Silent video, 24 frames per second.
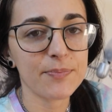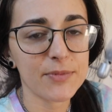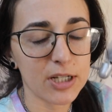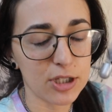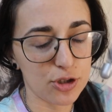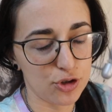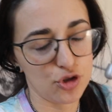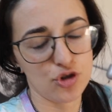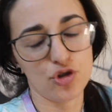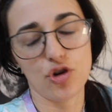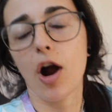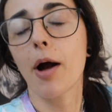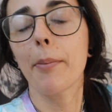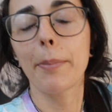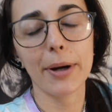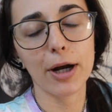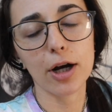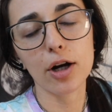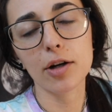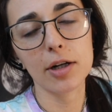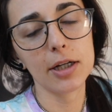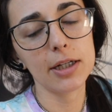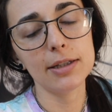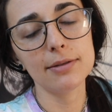a
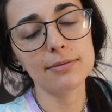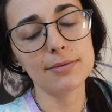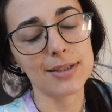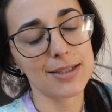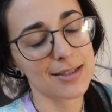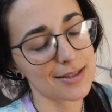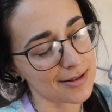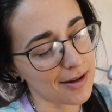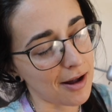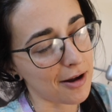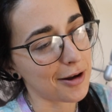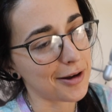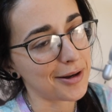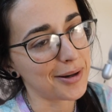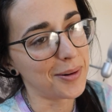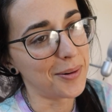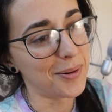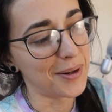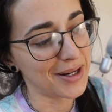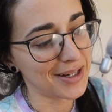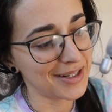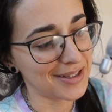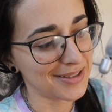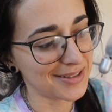strawberry is not
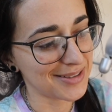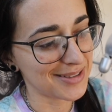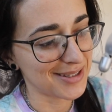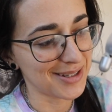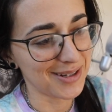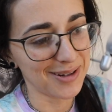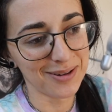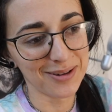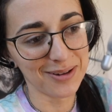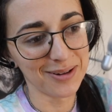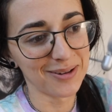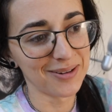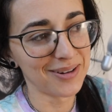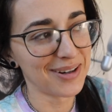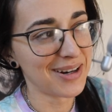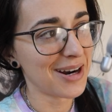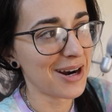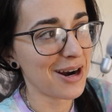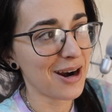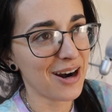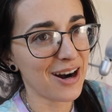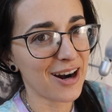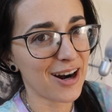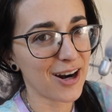going to
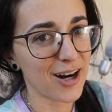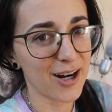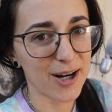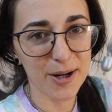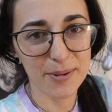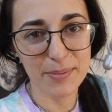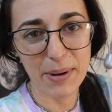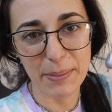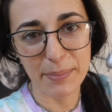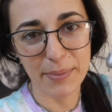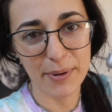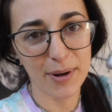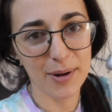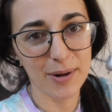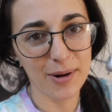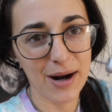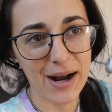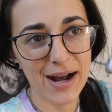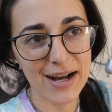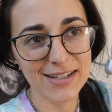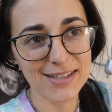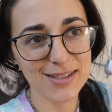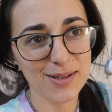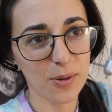hurt my
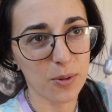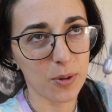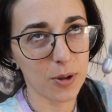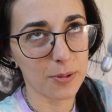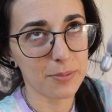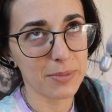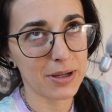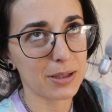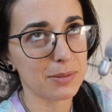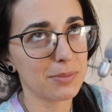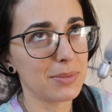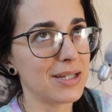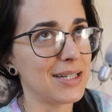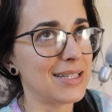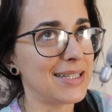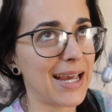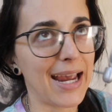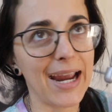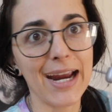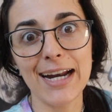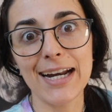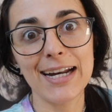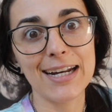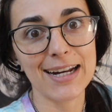progress or make me
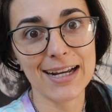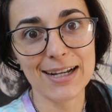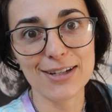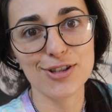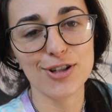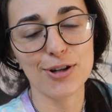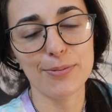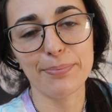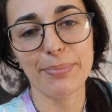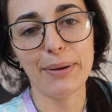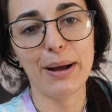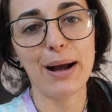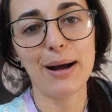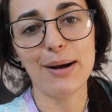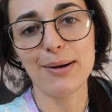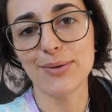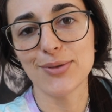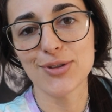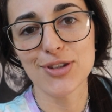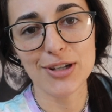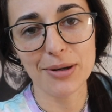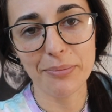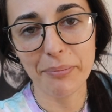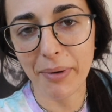gain an extra
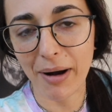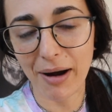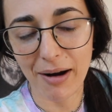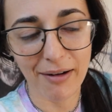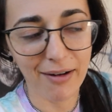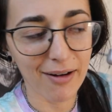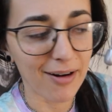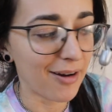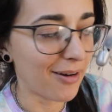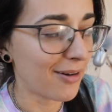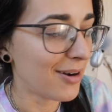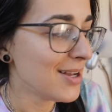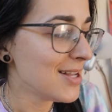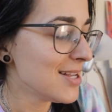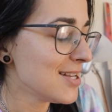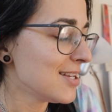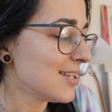pound tomorrow.